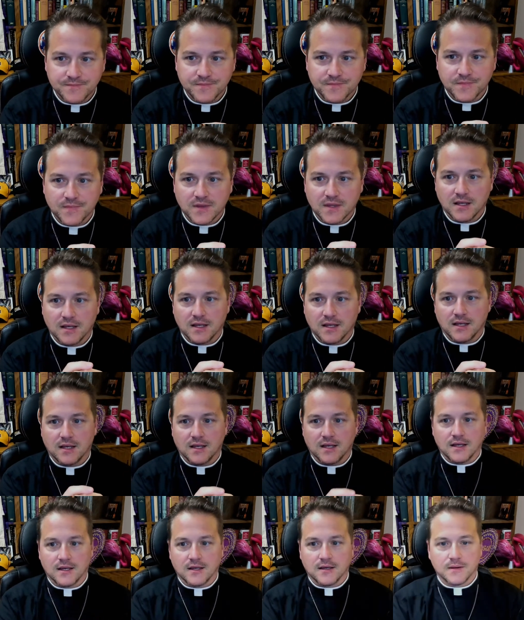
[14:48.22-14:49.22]

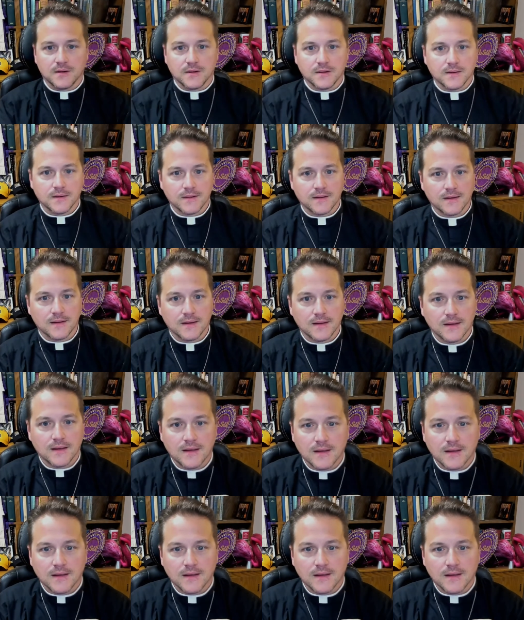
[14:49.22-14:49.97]
Nobody speaks.